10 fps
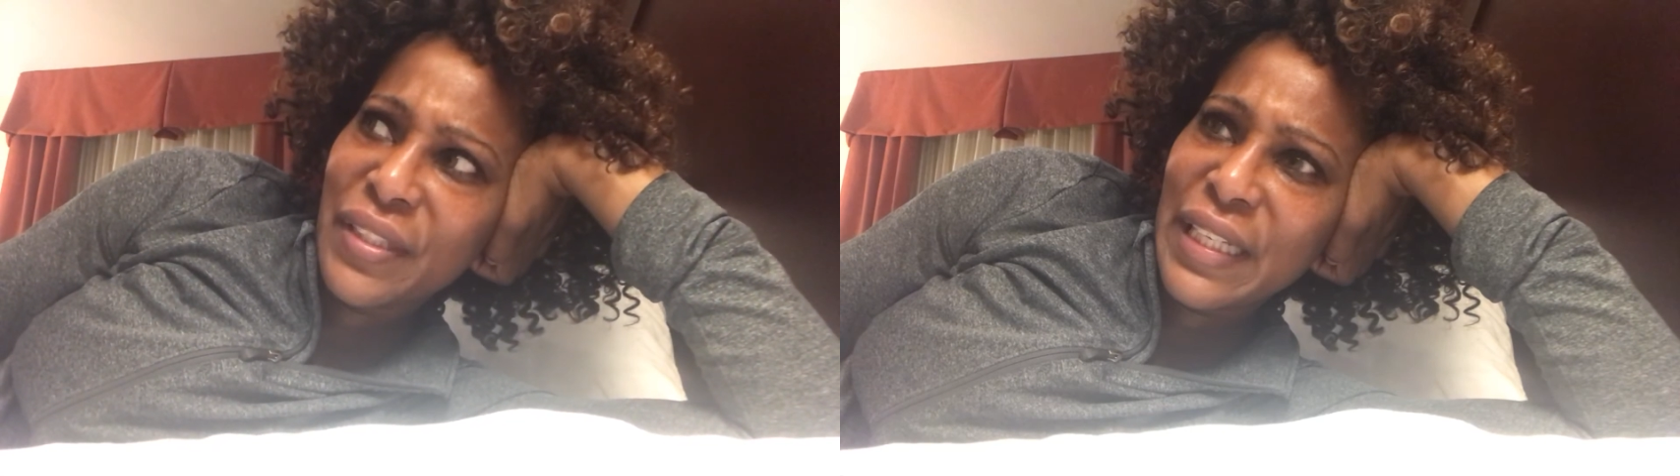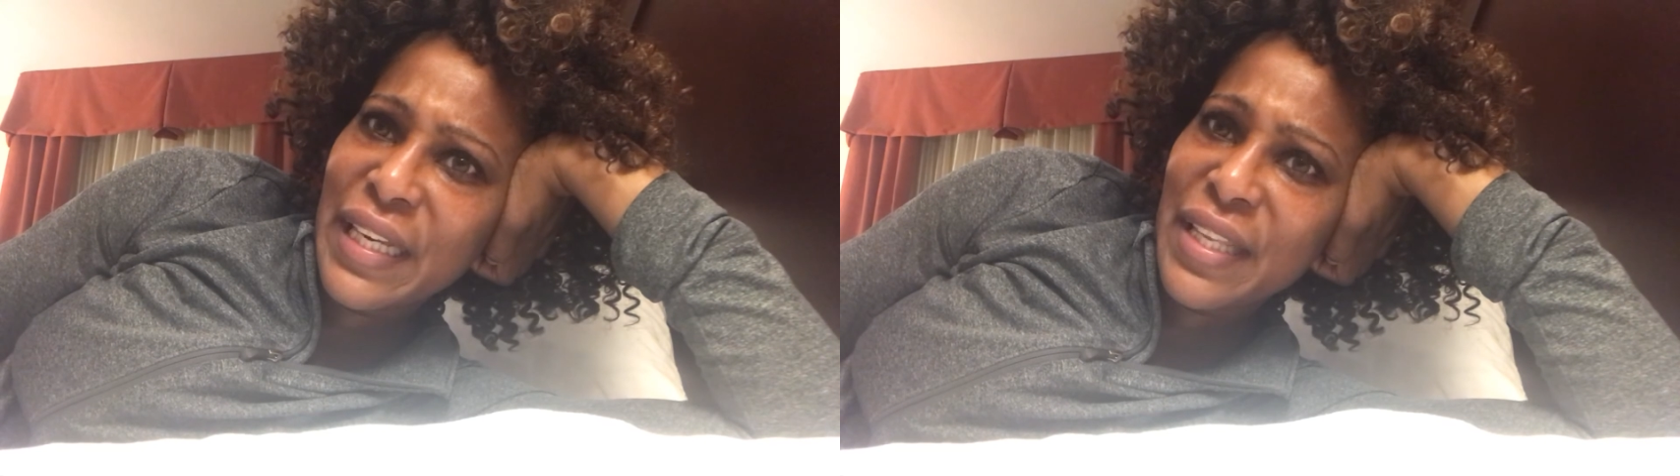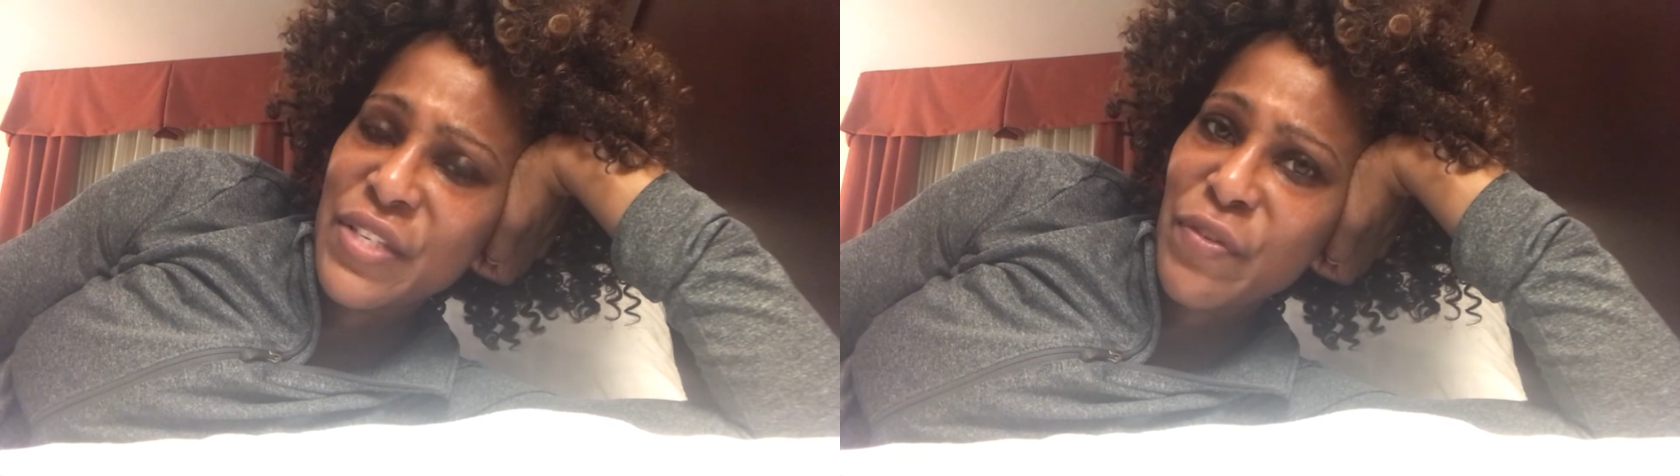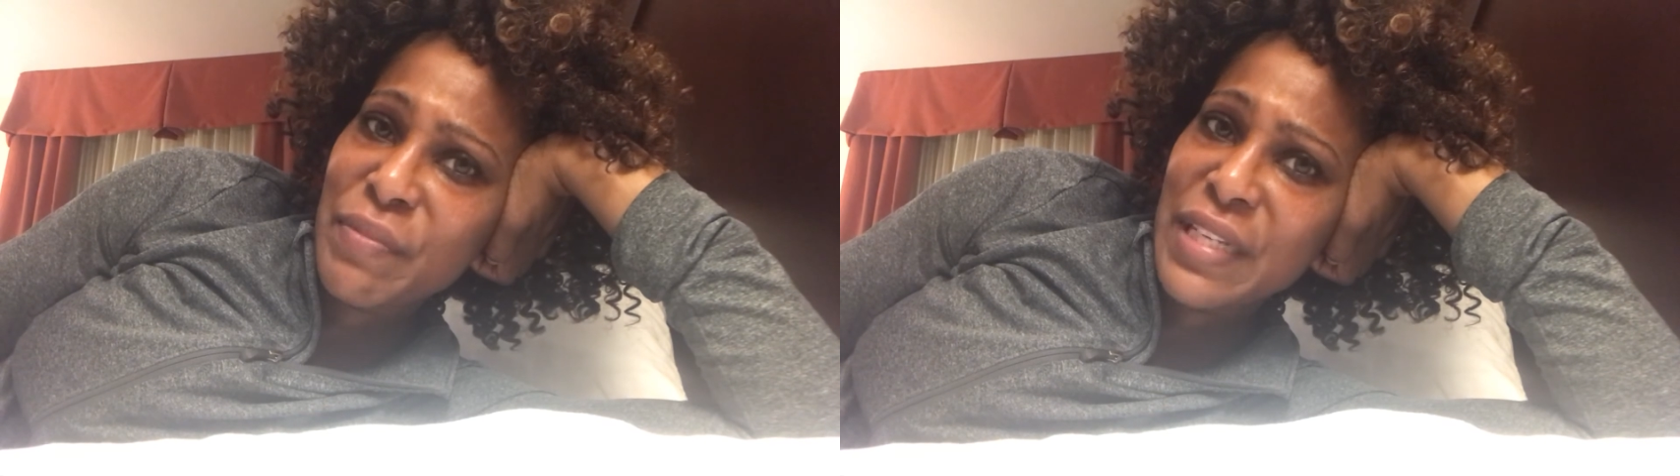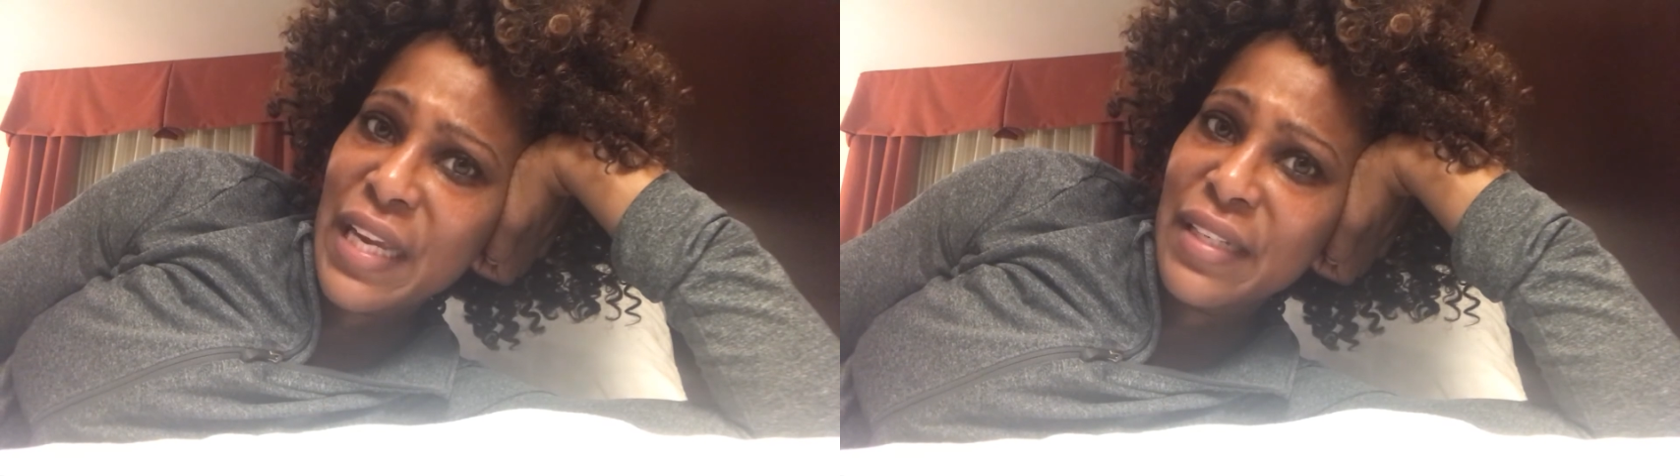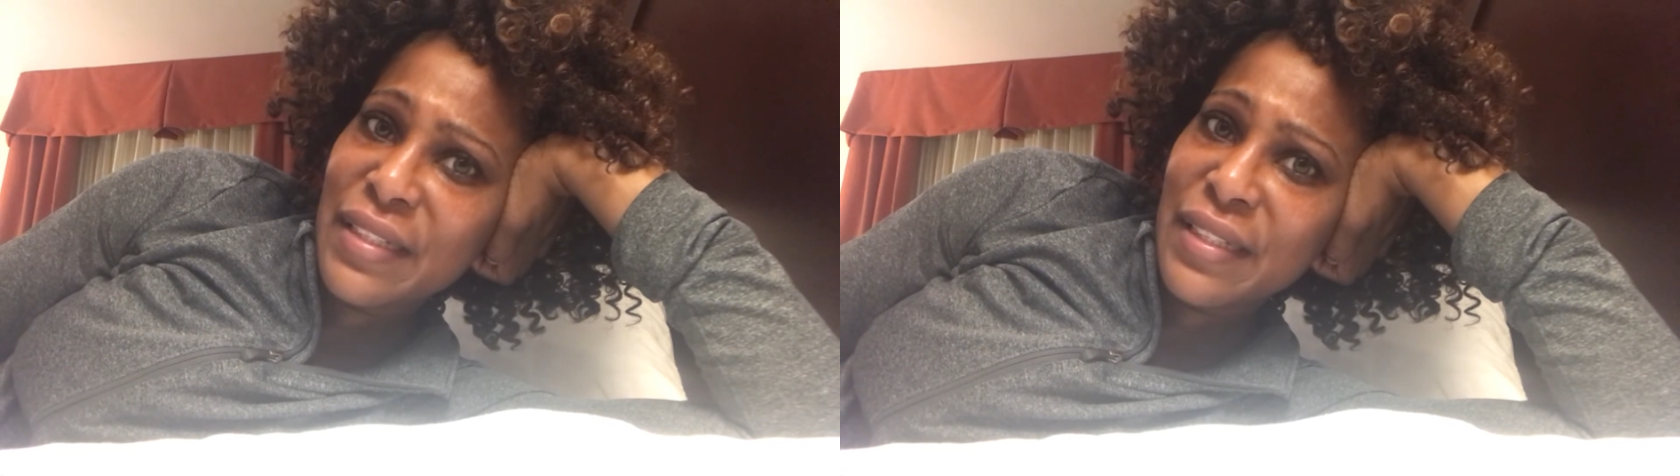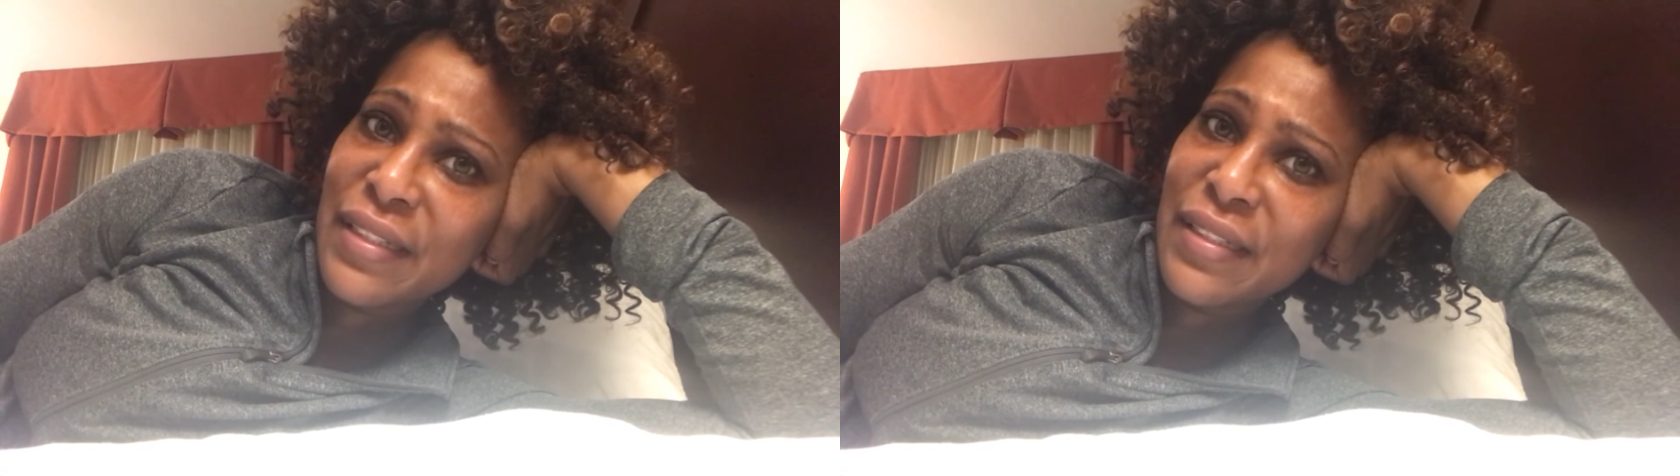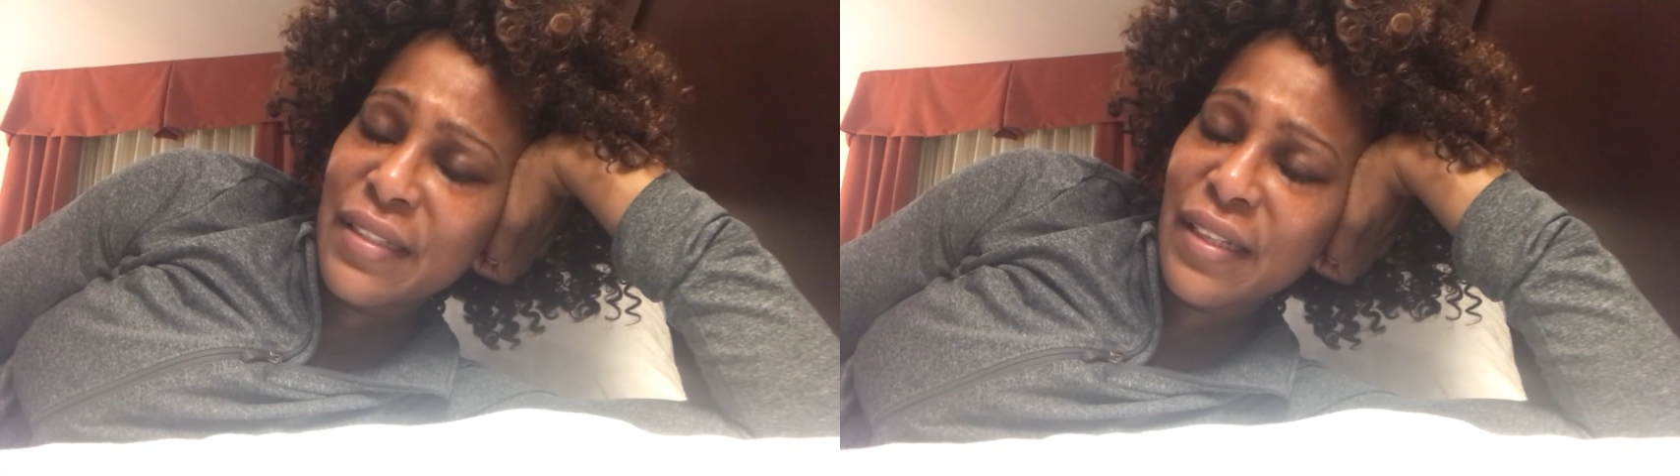lady that's from Dayton
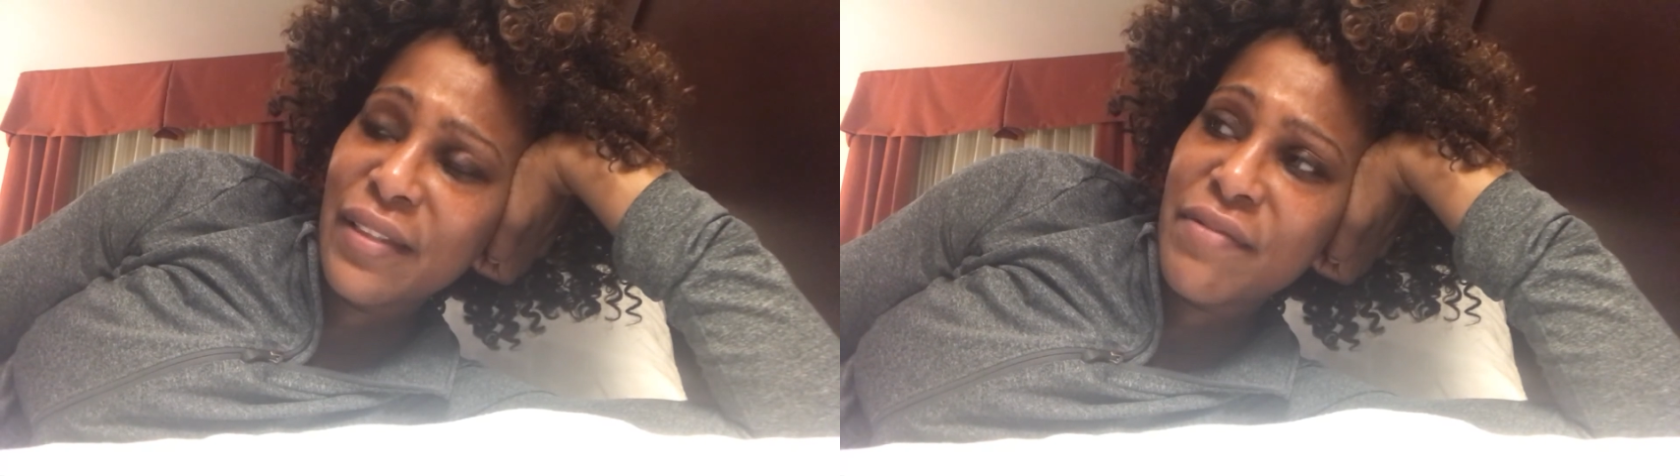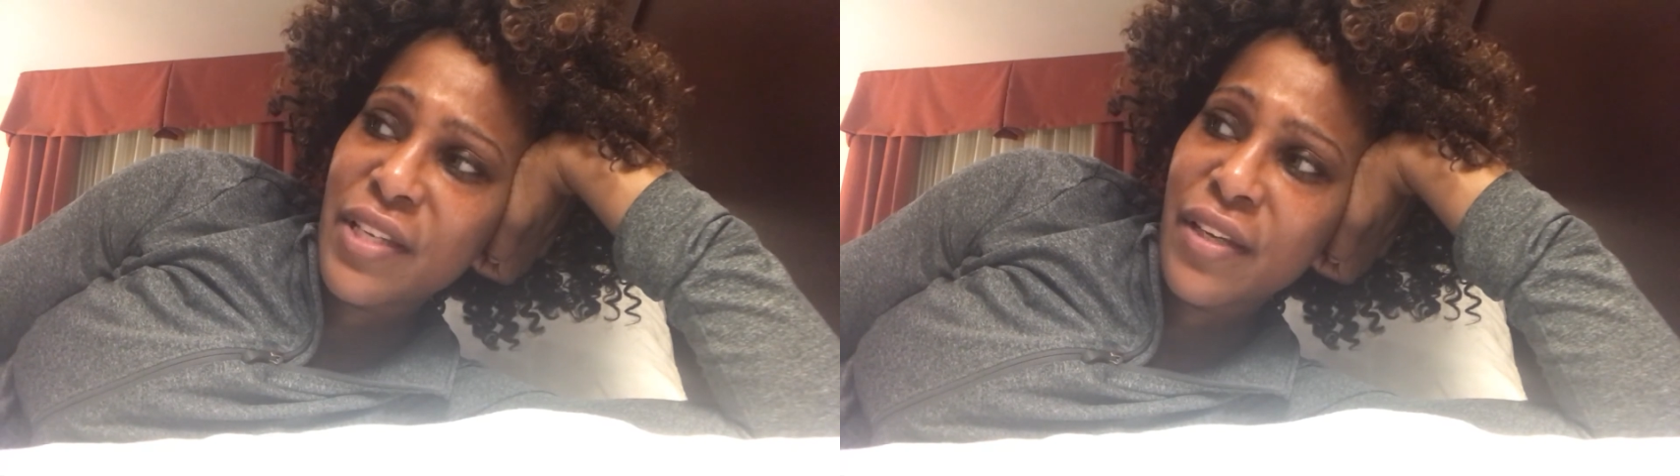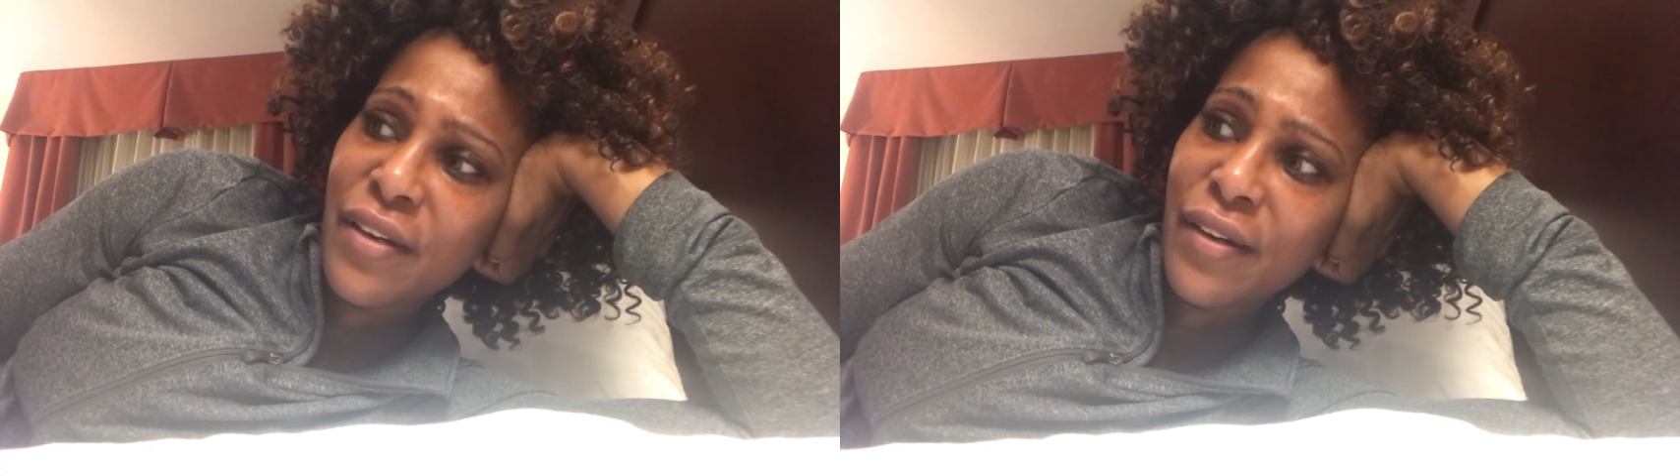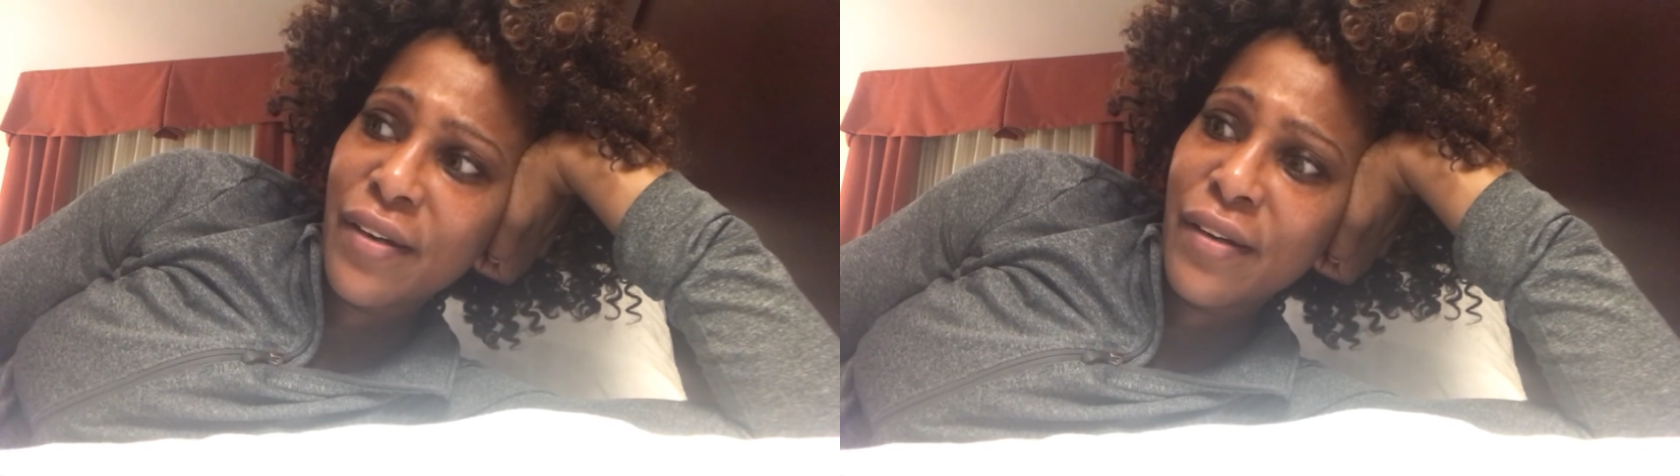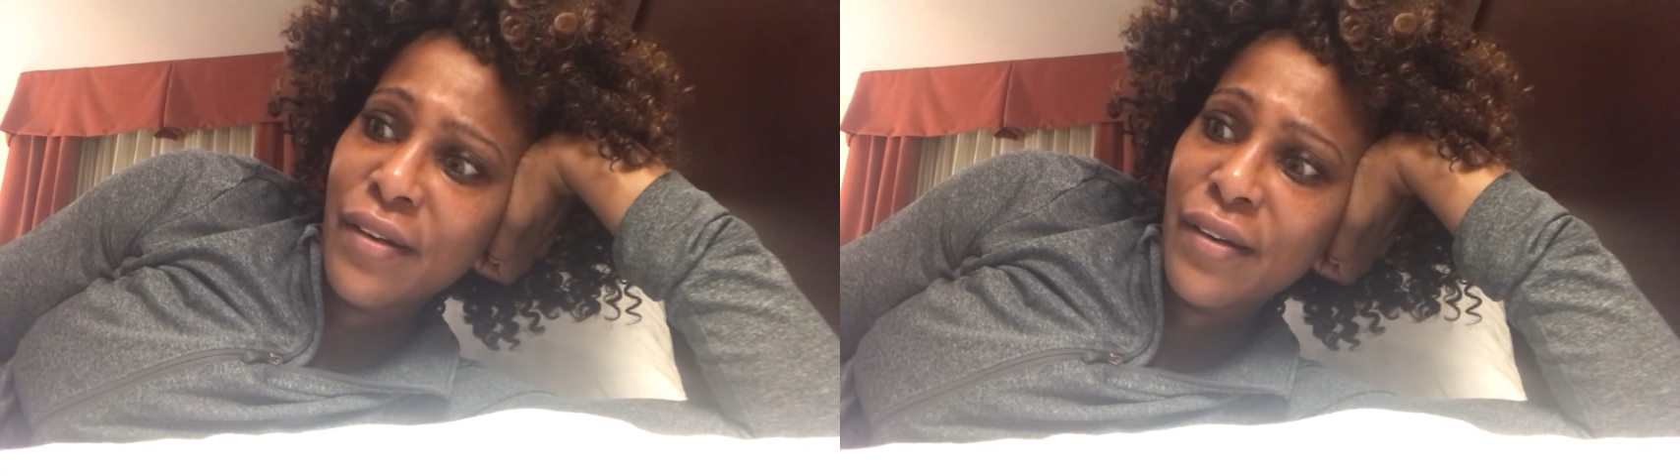that lives here.